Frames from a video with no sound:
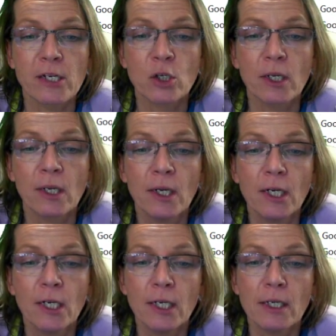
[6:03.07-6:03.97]
thing. It's
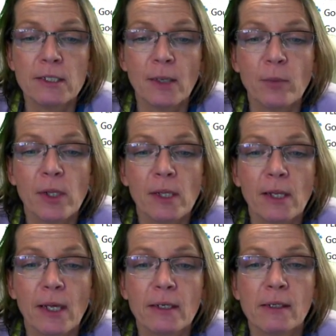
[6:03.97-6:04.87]
actually
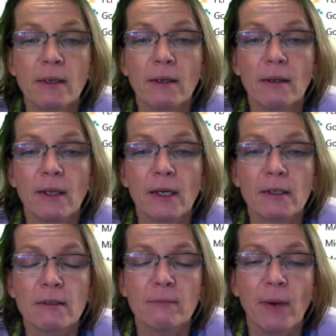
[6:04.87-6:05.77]
something that
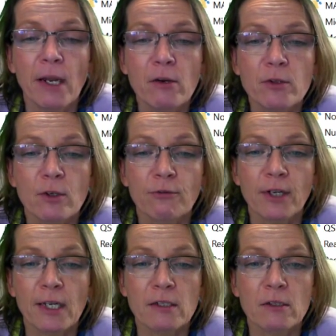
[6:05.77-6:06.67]

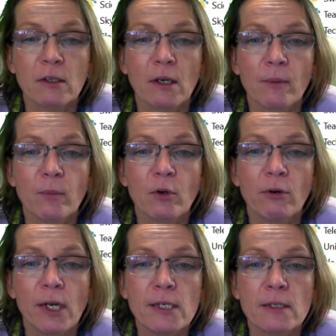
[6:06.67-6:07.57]
Microsoft has
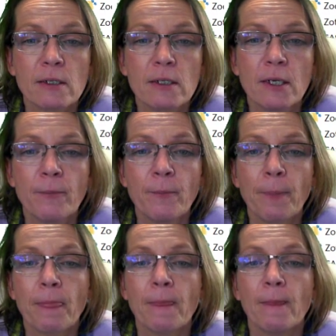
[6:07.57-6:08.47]

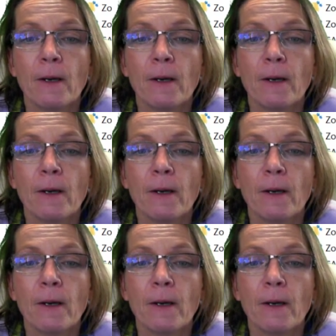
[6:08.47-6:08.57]
created